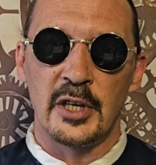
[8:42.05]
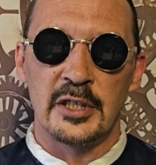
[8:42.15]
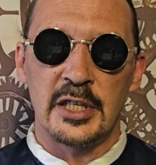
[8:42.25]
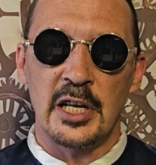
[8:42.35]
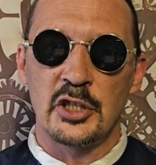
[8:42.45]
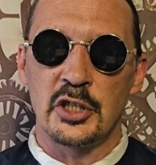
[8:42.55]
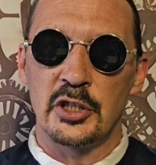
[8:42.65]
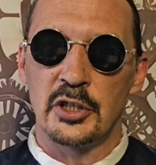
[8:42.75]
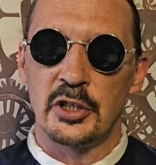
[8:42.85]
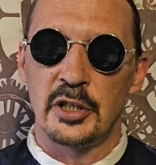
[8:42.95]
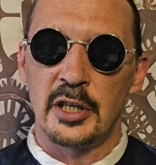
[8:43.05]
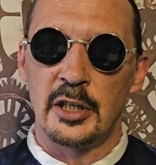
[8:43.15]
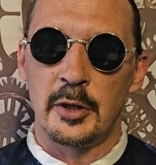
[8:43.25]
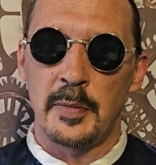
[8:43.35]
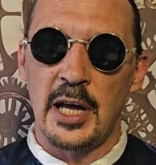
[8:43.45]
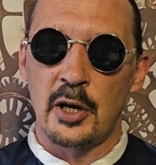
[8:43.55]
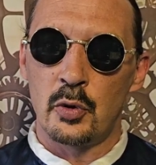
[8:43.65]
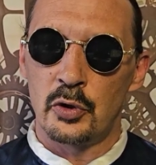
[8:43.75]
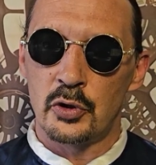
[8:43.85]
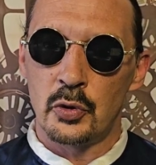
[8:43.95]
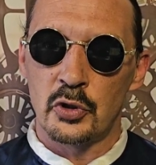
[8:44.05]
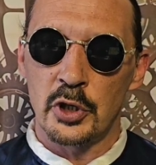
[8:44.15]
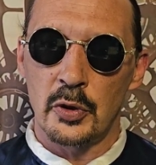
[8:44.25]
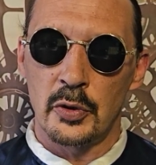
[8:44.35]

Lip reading: tension in the back or the torso,